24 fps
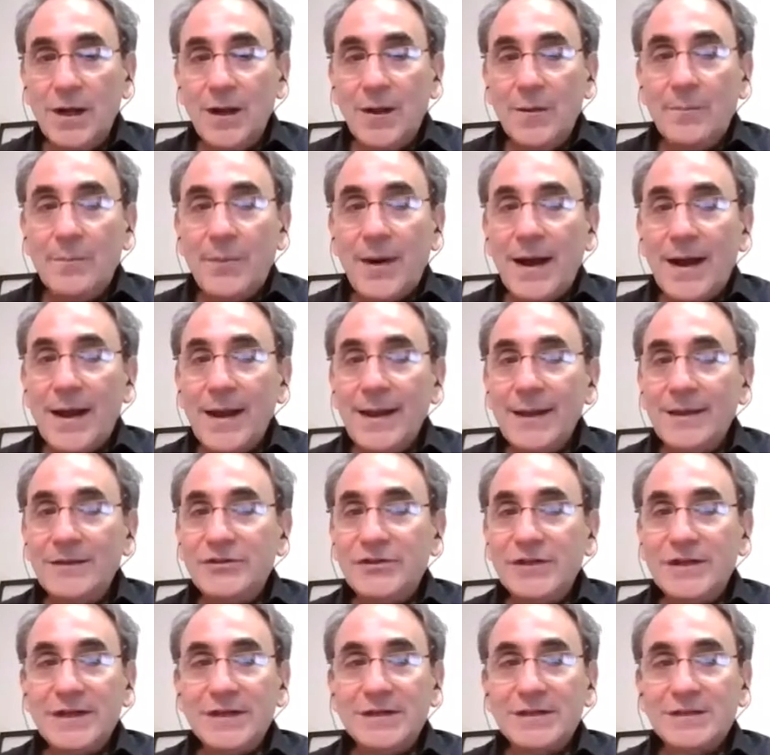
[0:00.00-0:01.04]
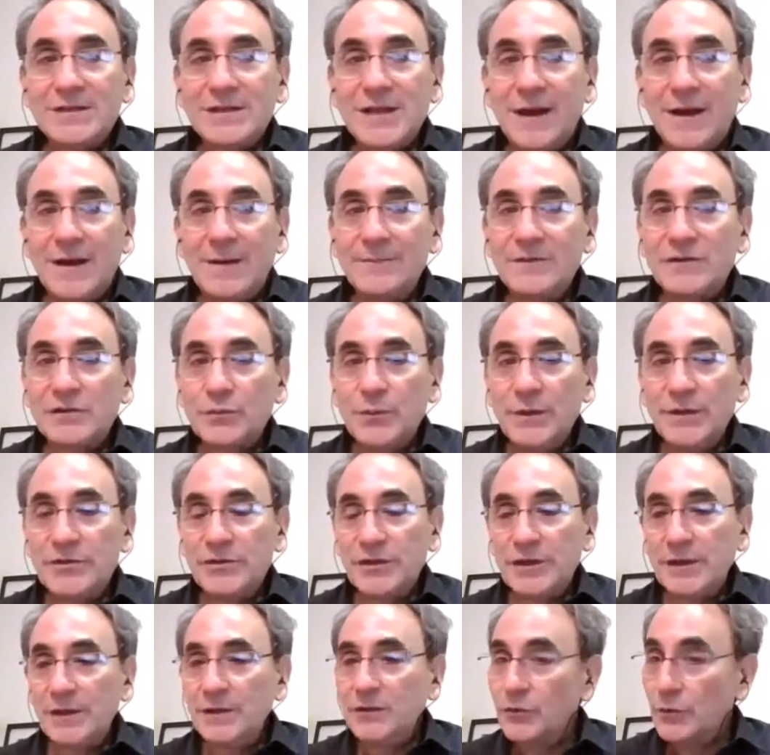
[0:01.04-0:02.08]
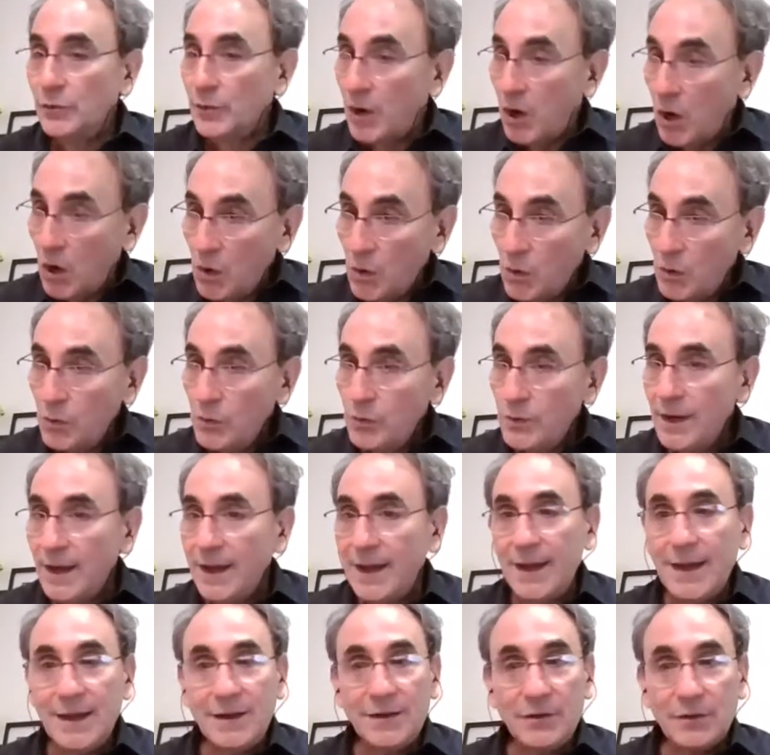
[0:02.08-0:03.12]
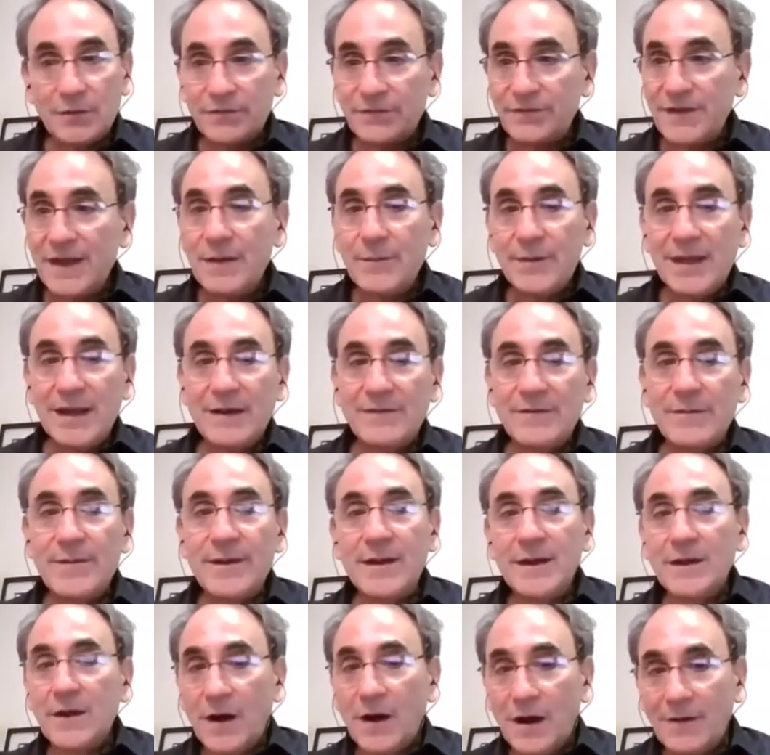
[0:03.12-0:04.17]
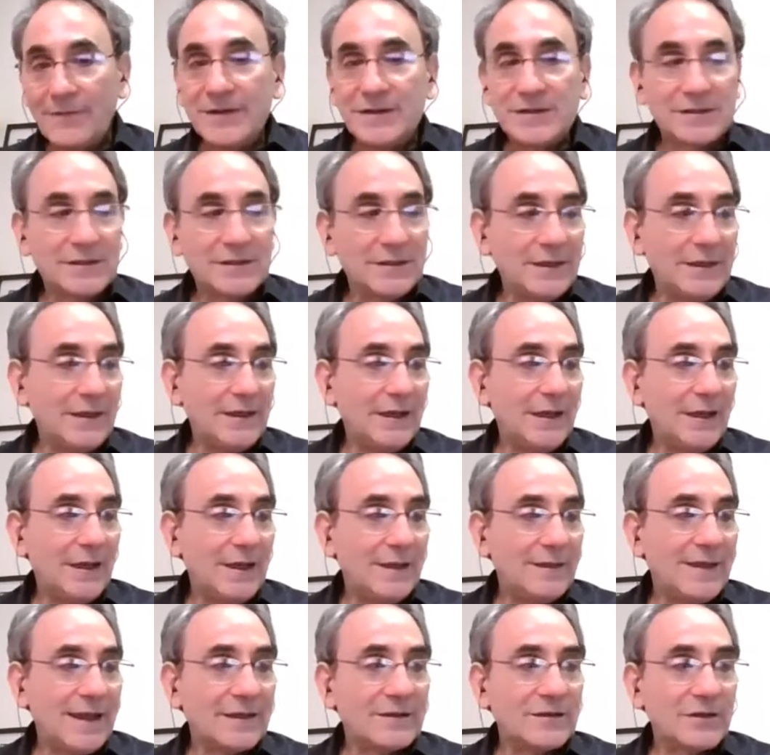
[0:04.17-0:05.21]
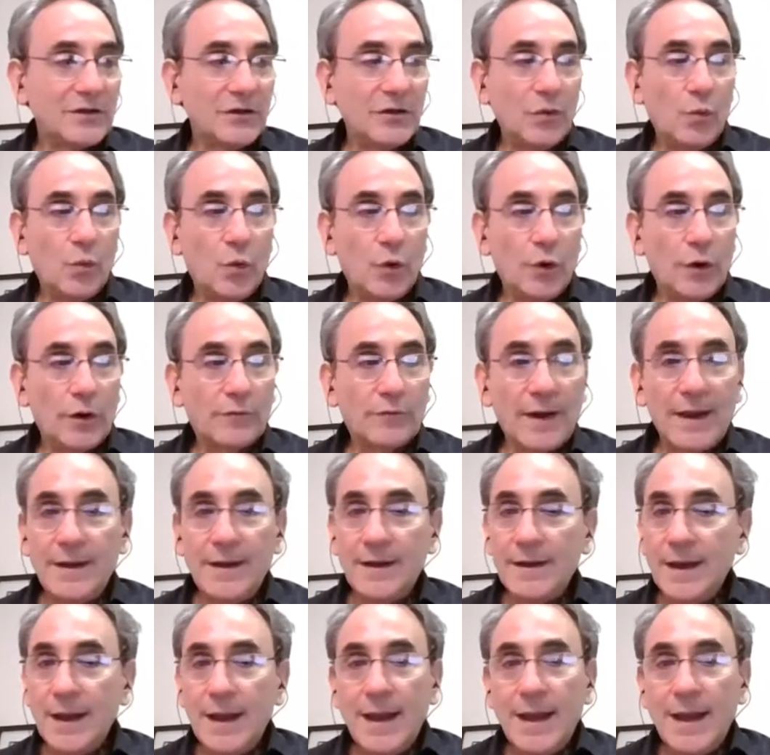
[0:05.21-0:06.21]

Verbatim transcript: by just um, switching your own and your family and everybody, obviously that's going to work, right?